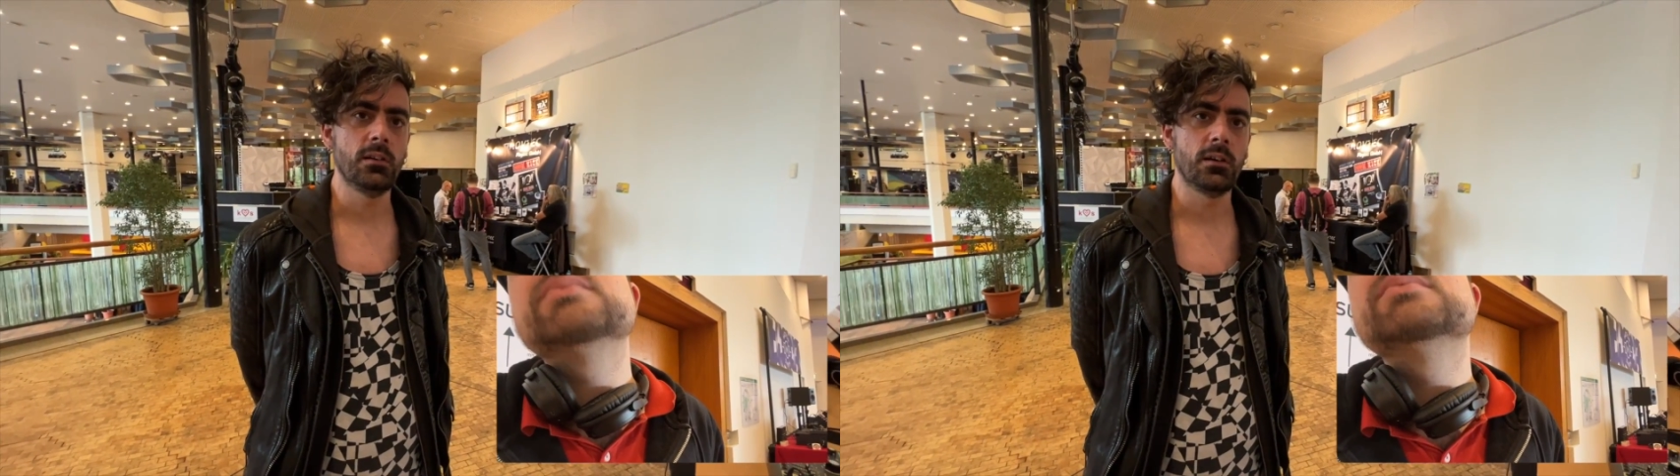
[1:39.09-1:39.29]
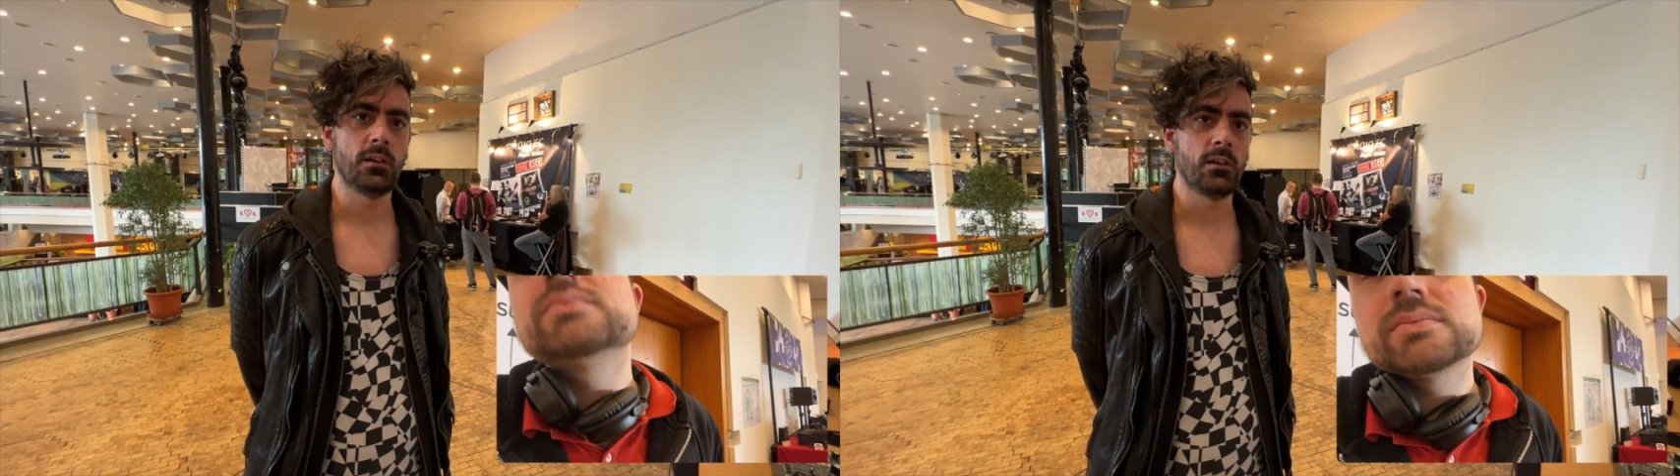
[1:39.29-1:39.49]

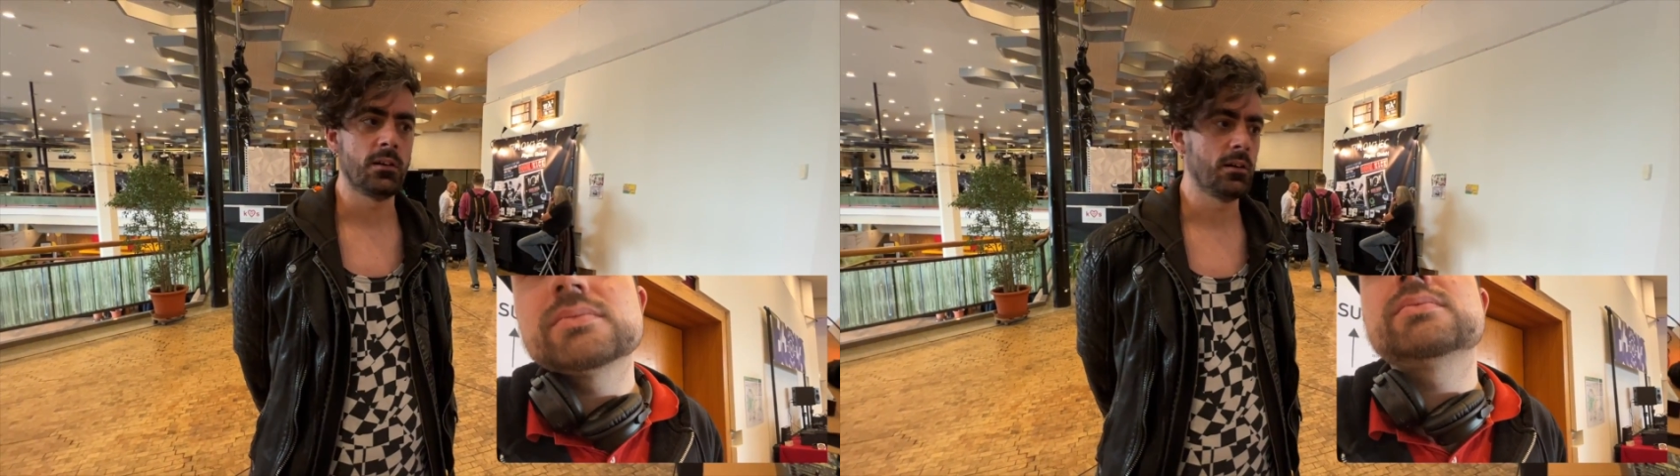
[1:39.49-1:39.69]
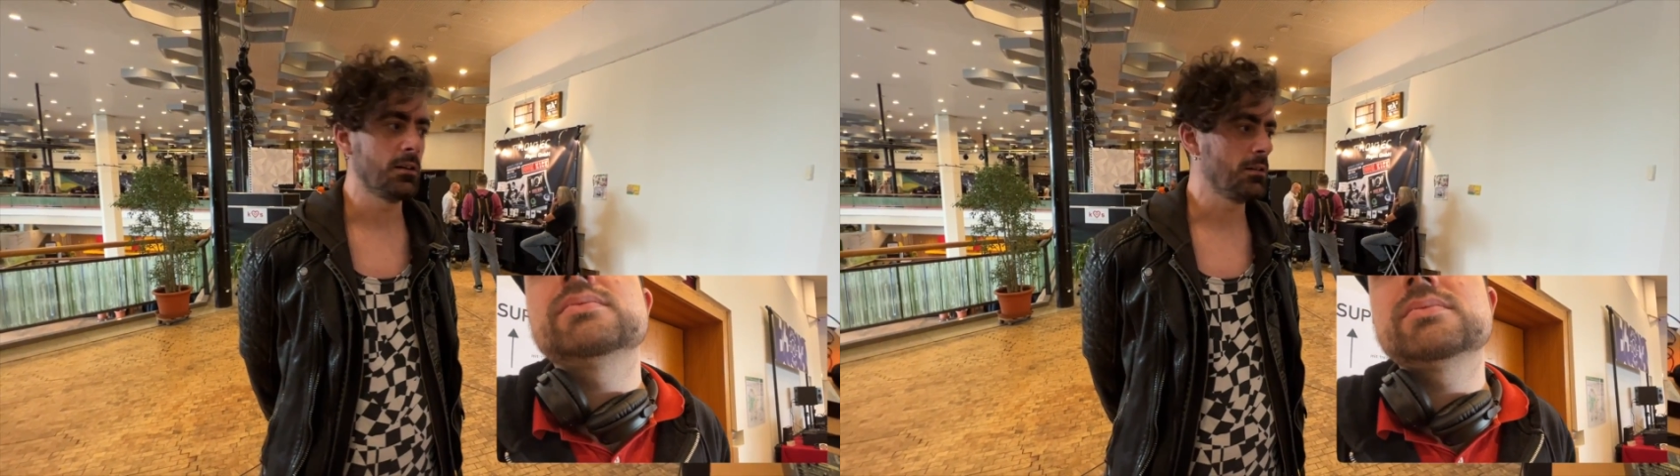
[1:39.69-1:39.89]

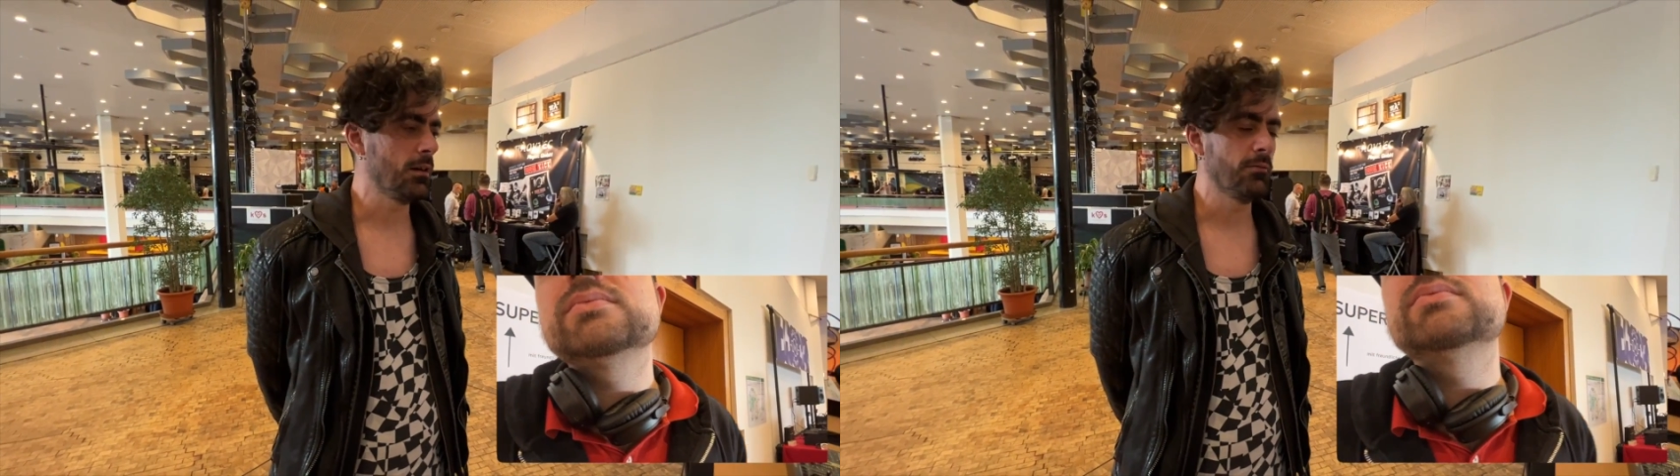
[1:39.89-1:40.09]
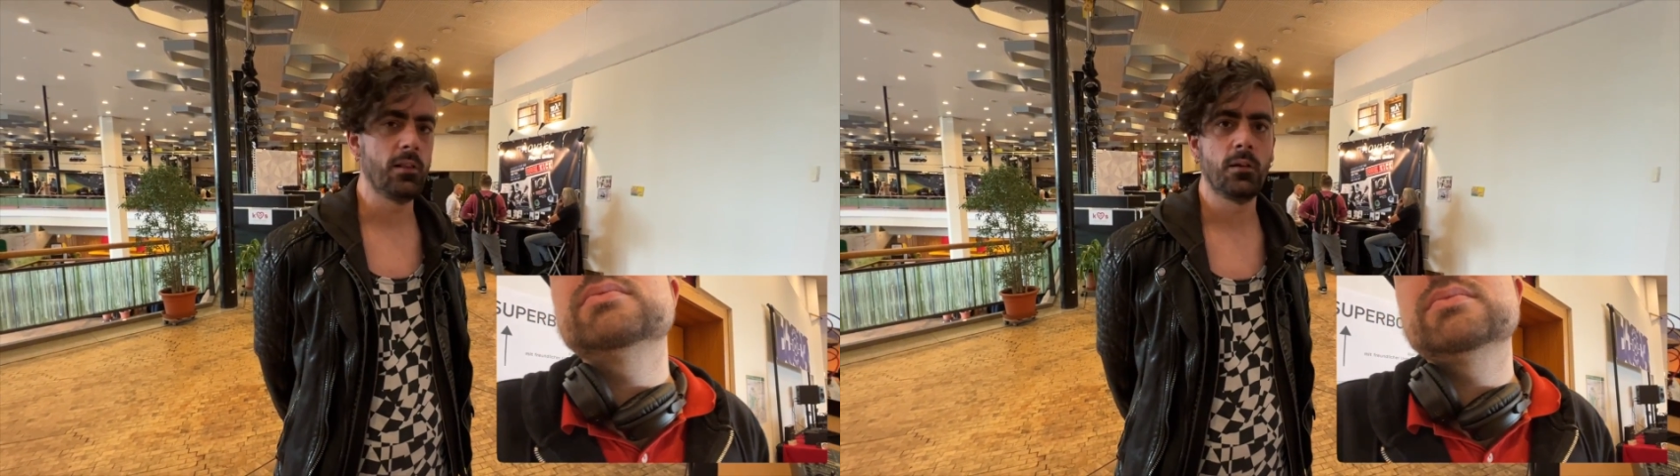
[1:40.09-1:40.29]
are
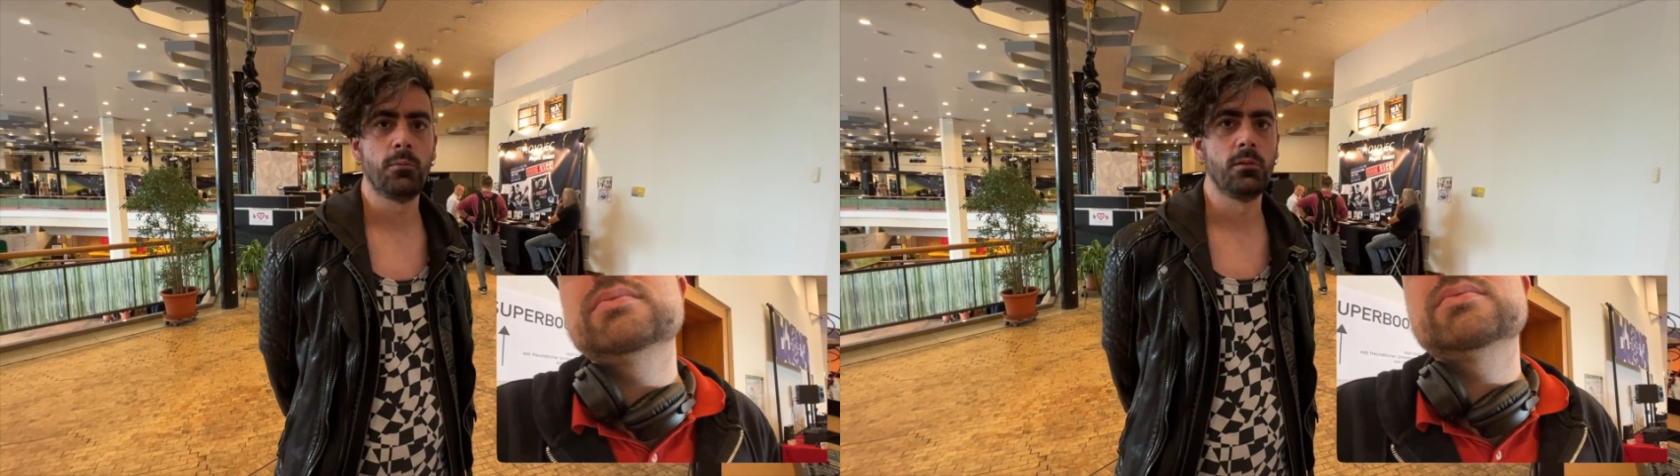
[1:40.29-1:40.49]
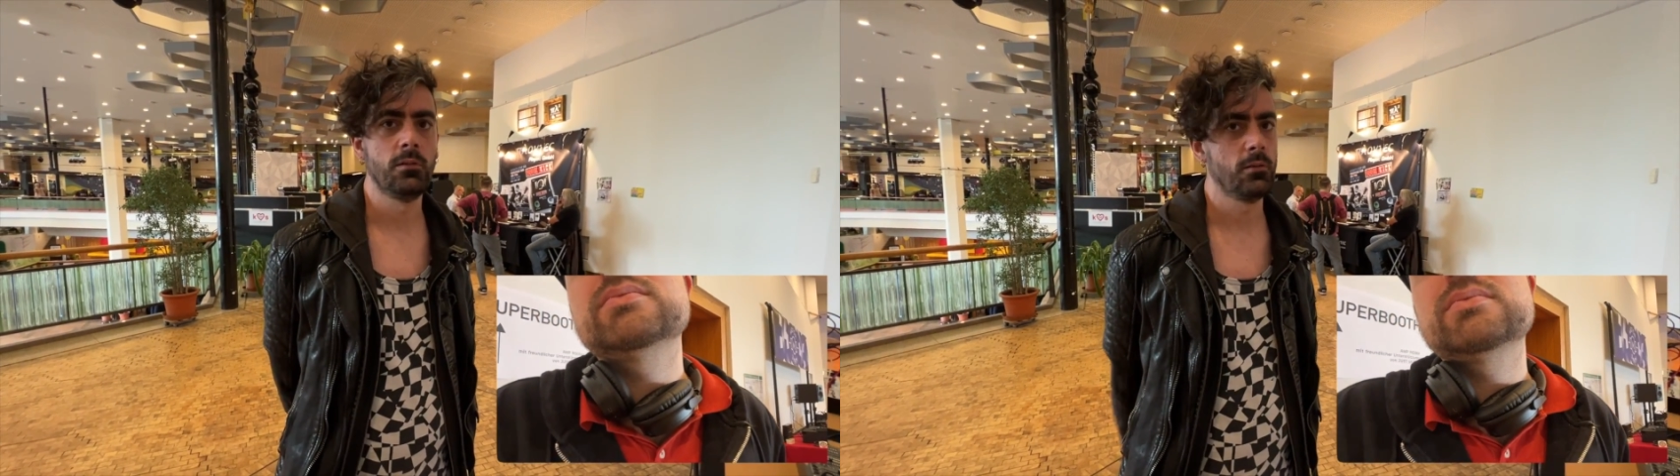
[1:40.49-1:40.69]

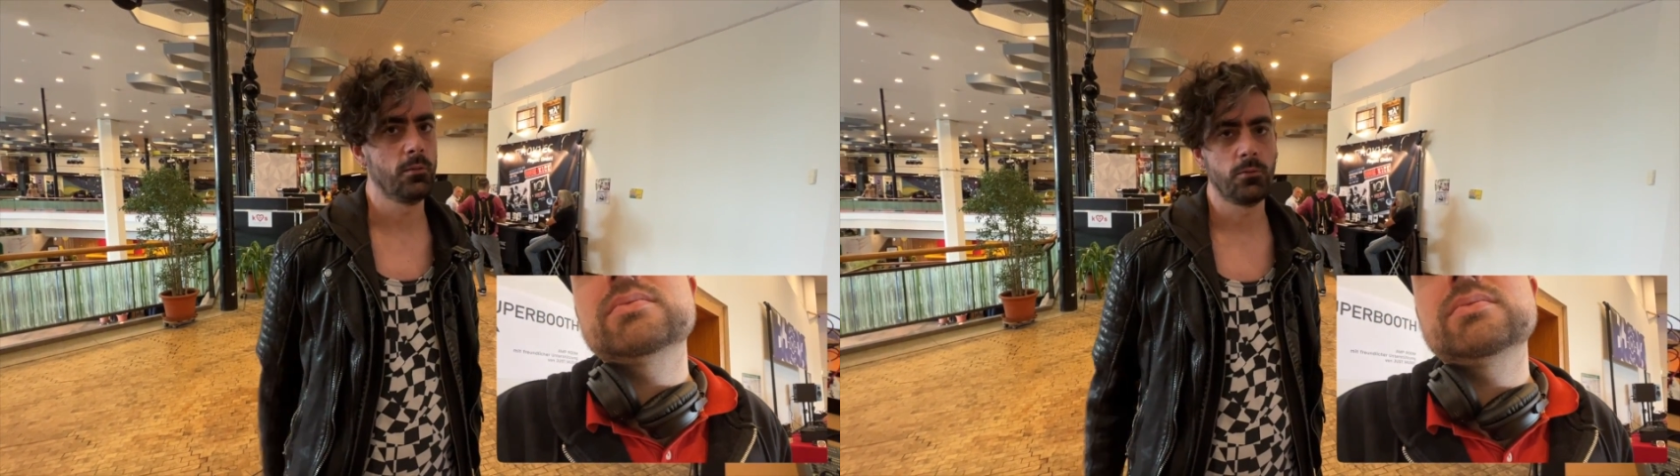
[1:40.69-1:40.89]
available